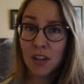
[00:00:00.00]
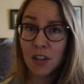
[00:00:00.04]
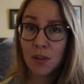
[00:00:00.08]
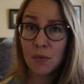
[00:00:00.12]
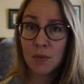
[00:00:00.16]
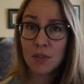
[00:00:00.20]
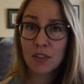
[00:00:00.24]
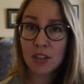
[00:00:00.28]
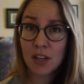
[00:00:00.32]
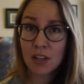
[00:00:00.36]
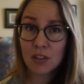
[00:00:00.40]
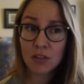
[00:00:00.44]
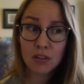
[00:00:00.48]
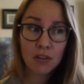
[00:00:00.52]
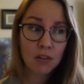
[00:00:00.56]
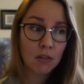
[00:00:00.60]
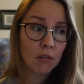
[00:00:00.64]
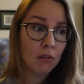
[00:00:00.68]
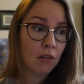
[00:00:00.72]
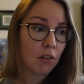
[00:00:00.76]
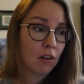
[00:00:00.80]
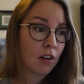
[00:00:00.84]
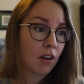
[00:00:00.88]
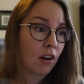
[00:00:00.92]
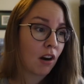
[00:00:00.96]
Are you
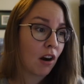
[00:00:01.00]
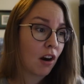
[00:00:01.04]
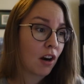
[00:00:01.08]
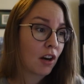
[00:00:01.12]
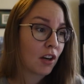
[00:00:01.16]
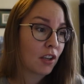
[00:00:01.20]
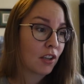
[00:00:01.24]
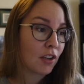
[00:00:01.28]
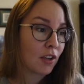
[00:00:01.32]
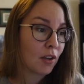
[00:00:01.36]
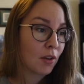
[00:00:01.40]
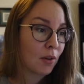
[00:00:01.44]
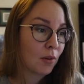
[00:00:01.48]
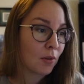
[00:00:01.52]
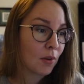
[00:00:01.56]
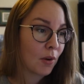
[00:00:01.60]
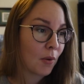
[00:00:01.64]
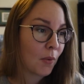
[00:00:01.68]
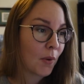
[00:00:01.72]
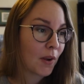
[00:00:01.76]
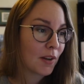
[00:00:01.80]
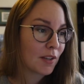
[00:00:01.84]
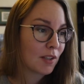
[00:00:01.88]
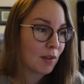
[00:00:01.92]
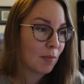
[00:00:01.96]
digital, or are you
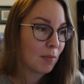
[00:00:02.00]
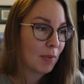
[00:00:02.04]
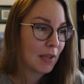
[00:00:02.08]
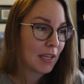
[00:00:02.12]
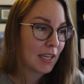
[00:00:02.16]
going to